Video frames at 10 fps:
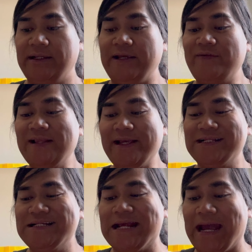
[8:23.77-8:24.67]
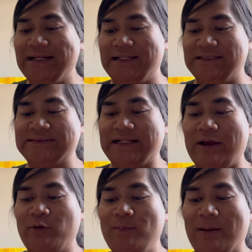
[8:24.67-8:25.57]
Even like in the 90s, like I
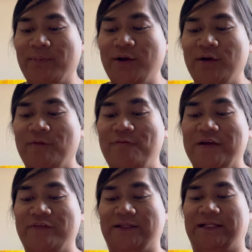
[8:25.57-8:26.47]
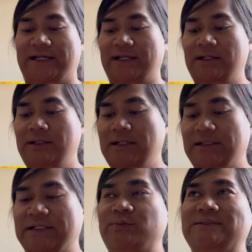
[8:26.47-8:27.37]
remember vividly,
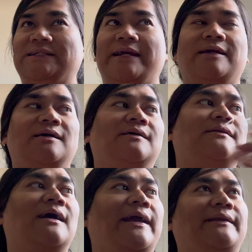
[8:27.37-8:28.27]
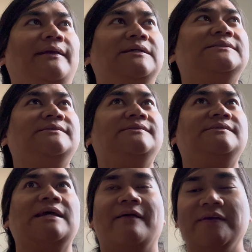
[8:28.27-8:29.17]
this was like
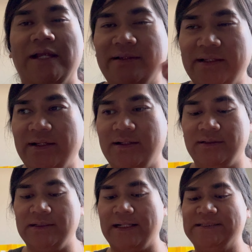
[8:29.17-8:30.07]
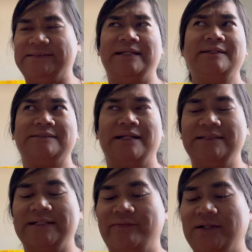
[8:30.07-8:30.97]
97, I think, 96,
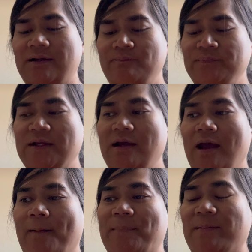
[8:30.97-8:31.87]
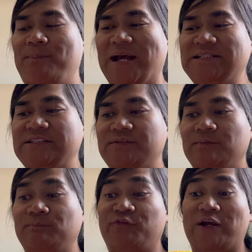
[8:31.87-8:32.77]
97 my best
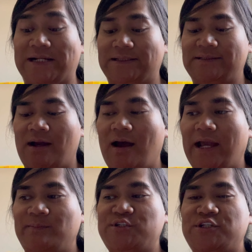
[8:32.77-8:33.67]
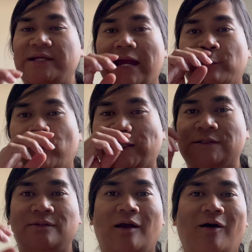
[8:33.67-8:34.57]
friend at the time, she had
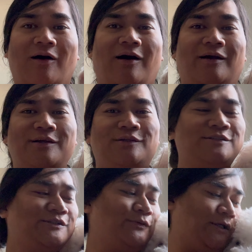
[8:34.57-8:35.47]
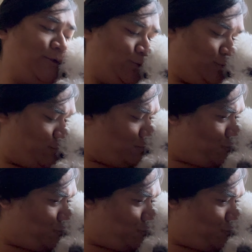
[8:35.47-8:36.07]
went, oh, you look so cute.